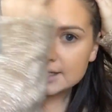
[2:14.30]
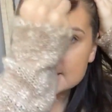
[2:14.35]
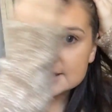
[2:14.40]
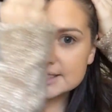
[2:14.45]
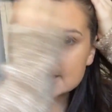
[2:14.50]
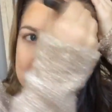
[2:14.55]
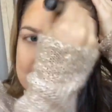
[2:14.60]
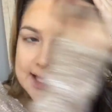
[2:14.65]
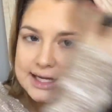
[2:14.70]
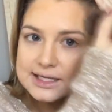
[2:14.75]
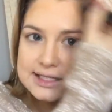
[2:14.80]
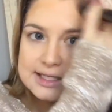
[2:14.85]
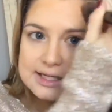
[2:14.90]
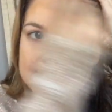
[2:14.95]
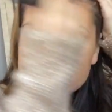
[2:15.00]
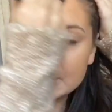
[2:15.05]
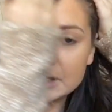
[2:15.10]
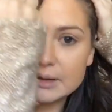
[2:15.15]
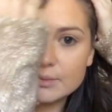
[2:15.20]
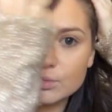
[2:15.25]
tend to
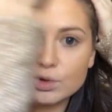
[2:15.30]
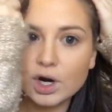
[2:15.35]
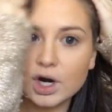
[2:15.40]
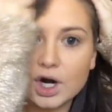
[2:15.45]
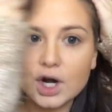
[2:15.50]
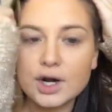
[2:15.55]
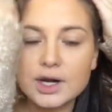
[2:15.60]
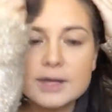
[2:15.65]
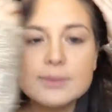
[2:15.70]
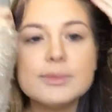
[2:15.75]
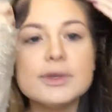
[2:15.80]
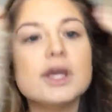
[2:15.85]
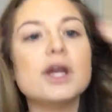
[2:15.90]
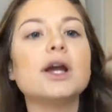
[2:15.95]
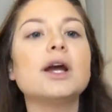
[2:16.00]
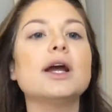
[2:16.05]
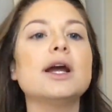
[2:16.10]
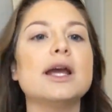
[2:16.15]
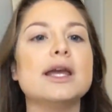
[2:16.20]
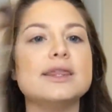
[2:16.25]
be more
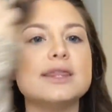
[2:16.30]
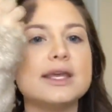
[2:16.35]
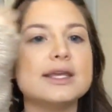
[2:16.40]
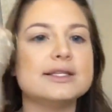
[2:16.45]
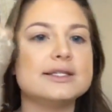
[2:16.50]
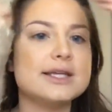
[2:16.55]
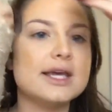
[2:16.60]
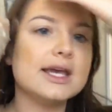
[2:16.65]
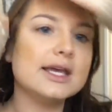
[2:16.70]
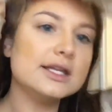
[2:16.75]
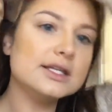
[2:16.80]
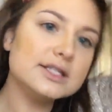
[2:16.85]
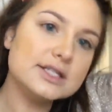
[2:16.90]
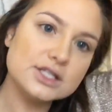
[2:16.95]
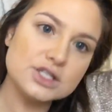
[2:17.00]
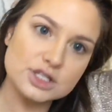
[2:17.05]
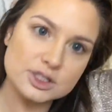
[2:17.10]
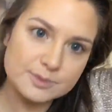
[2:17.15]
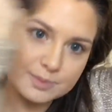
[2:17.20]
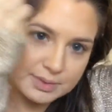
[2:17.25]
creamier, and they tend
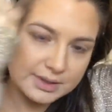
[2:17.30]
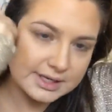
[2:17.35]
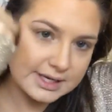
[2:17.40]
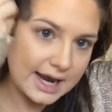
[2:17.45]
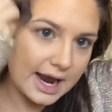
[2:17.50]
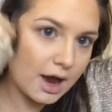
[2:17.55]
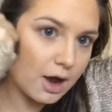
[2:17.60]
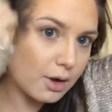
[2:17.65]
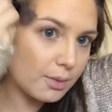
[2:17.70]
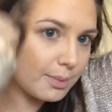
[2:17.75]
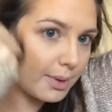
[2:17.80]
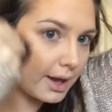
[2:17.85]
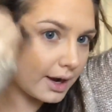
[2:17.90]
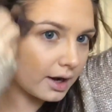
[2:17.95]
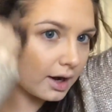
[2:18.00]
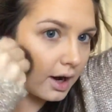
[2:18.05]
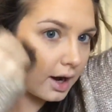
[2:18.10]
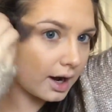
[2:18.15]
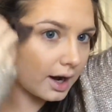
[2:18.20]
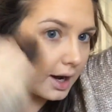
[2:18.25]
to just blend out
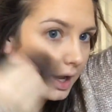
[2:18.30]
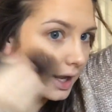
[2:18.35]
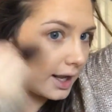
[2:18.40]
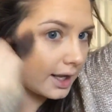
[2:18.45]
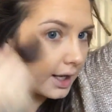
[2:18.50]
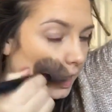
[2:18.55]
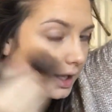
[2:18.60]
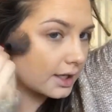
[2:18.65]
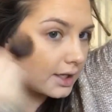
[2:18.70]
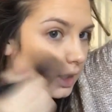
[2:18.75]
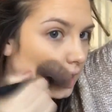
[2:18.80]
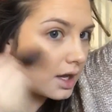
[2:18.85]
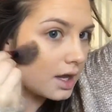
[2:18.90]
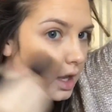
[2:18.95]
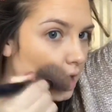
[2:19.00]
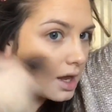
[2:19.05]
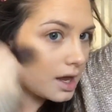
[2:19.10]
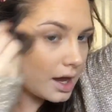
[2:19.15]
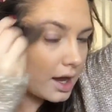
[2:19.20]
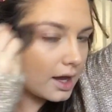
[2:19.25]
better. And
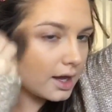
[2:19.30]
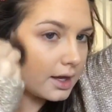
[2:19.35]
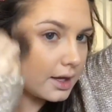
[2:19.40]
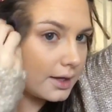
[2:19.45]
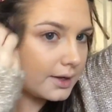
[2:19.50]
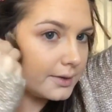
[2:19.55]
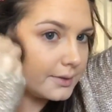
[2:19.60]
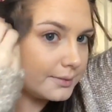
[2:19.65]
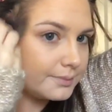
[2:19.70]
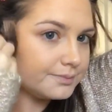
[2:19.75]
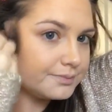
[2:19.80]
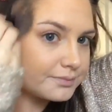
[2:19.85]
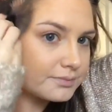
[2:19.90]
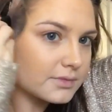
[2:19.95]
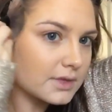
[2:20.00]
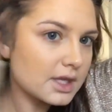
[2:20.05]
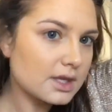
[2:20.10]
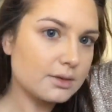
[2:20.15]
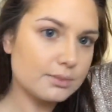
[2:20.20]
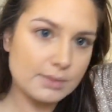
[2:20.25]

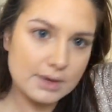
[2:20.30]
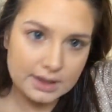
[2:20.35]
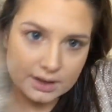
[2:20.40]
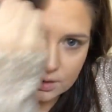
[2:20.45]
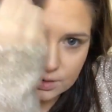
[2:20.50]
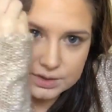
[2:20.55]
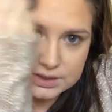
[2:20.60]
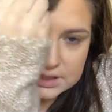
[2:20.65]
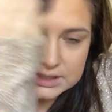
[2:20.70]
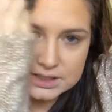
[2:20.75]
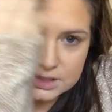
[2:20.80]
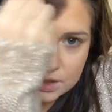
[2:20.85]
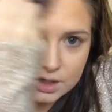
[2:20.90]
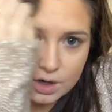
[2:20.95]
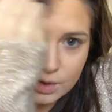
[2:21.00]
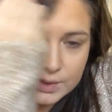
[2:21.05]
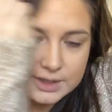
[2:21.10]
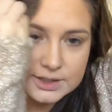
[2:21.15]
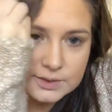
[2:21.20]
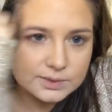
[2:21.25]
my little sister
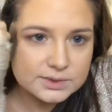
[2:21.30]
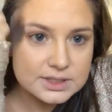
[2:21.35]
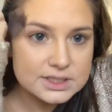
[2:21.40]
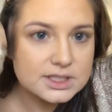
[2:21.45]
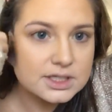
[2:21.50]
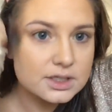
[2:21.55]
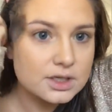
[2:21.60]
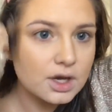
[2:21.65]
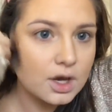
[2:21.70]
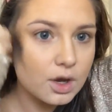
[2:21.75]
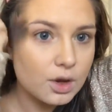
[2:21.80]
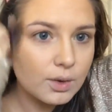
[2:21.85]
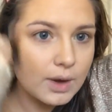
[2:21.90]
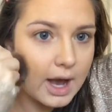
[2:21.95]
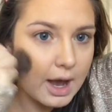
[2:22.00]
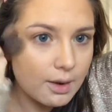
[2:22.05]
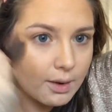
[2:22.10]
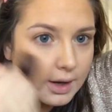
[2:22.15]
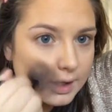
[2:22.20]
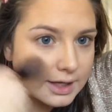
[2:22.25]
always wants to know
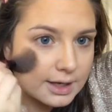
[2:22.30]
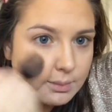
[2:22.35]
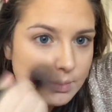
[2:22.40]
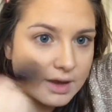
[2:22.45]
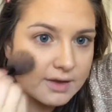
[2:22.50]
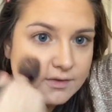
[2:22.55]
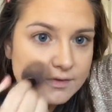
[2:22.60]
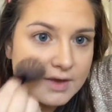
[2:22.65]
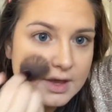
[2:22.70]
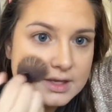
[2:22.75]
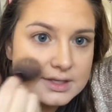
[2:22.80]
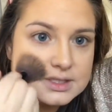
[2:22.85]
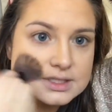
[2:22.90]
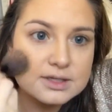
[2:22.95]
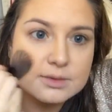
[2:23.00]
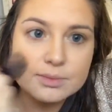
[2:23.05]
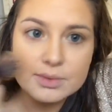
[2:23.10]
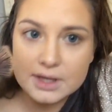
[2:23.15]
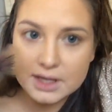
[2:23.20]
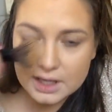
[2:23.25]
how I get my face
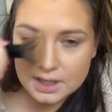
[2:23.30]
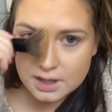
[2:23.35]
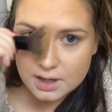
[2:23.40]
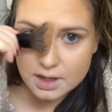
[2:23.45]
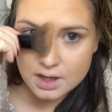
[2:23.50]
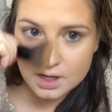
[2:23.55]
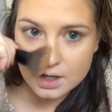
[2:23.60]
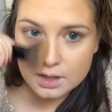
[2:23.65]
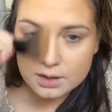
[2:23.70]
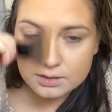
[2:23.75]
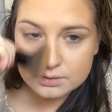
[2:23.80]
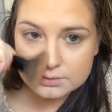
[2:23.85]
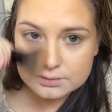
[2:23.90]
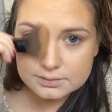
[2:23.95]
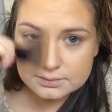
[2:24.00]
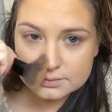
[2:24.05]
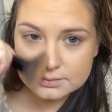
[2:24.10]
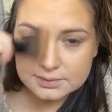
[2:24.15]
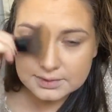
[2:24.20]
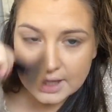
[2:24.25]
to be
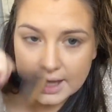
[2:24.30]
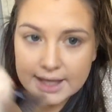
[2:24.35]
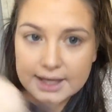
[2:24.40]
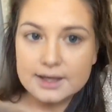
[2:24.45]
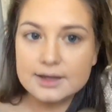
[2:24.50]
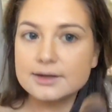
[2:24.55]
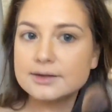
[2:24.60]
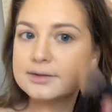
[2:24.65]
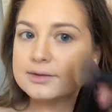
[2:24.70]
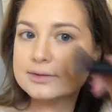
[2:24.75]
like